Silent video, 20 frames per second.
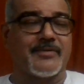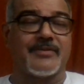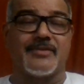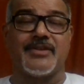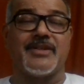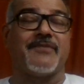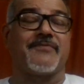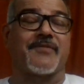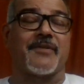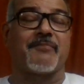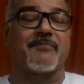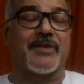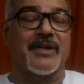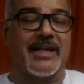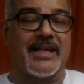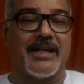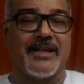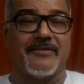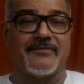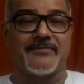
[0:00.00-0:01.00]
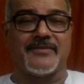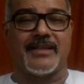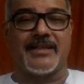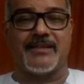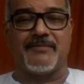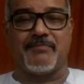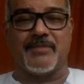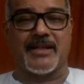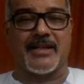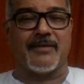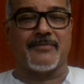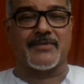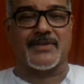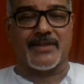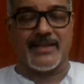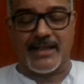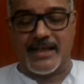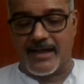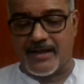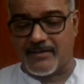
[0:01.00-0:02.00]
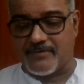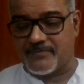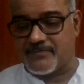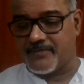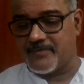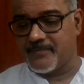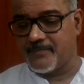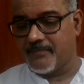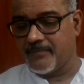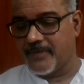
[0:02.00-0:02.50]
G from glove, then it becomes love.